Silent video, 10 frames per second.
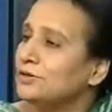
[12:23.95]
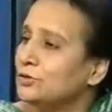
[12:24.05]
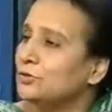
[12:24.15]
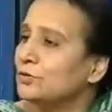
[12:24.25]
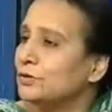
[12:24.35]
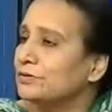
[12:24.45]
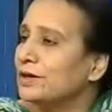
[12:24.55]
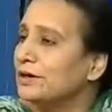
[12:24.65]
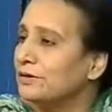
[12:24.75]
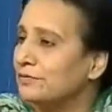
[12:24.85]
issue was
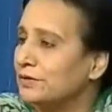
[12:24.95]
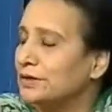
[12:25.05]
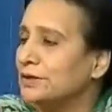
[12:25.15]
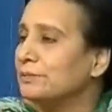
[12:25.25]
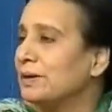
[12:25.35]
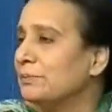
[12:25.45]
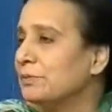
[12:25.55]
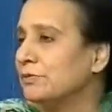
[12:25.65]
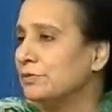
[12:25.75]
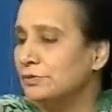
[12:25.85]
aggravated by
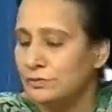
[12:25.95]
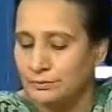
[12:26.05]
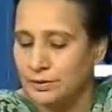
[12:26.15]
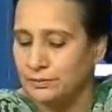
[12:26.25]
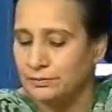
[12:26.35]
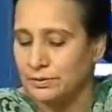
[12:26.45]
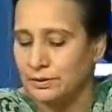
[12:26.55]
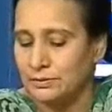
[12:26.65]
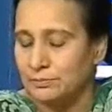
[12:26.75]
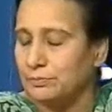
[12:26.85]

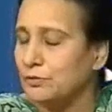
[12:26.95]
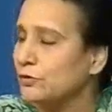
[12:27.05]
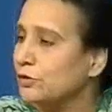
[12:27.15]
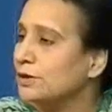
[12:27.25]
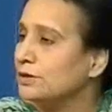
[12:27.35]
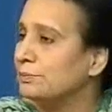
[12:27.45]
provoking